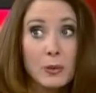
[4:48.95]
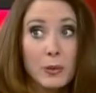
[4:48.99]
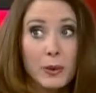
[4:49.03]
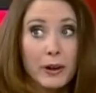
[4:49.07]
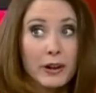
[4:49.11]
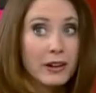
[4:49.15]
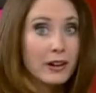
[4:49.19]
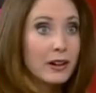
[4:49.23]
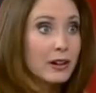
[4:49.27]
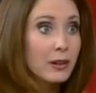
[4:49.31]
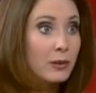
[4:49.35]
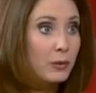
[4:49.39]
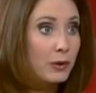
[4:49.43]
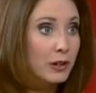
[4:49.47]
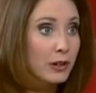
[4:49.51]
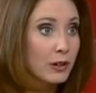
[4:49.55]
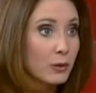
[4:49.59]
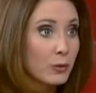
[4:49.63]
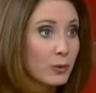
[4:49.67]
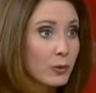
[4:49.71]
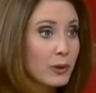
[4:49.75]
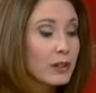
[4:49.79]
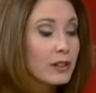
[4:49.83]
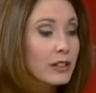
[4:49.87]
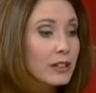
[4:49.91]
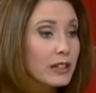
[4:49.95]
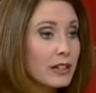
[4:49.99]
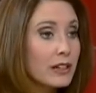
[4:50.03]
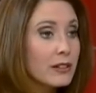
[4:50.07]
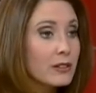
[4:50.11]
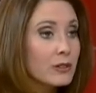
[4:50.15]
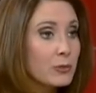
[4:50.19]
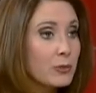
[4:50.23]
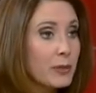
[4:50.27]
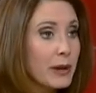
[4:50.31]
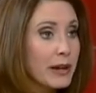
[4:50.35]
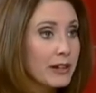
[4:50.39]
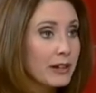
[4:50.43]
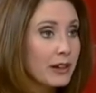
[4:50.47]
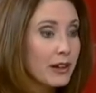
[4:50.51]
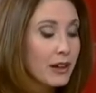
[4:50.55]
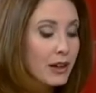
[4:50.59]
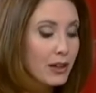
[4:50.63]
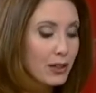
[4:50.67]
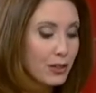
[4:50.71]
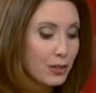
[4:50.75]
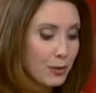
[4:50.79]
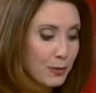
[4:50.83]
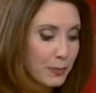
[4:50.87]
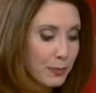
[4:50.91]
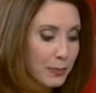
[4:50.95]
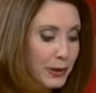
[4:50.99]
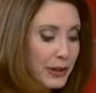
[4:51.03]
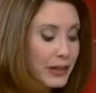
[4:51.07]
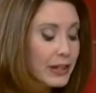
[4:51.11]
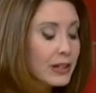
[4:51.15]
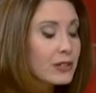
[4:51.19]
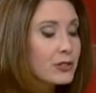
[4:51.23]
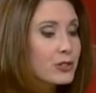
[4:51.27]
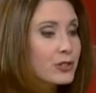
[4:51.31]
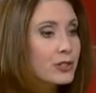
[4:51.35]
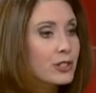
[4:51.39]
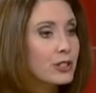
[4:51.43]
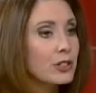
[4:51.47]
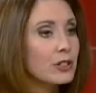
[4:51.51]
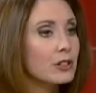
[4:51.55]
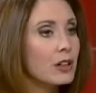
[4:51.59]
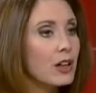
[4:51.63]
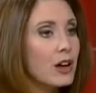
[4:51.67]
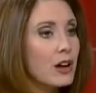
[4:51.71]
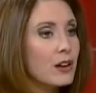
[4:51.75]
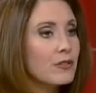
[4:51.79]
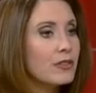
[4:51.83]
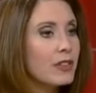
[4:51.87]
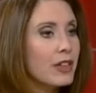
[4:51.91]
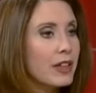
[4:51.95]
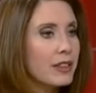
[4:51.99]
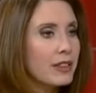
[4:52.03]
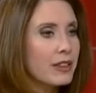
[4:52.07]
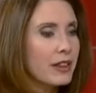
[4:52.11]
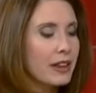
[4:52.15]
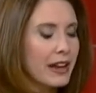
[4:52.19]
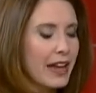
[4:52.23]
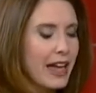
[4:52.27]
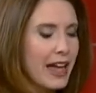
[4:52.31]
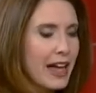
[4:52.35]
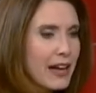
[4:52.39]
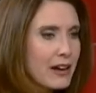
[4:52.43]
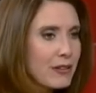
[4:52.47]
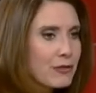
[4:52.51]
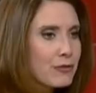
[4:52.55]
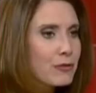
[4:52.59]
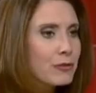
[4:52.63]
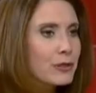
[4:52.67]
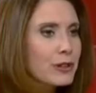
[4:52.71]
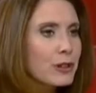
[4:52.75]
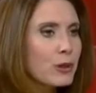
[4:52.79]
where it really is made the biggest deal of that every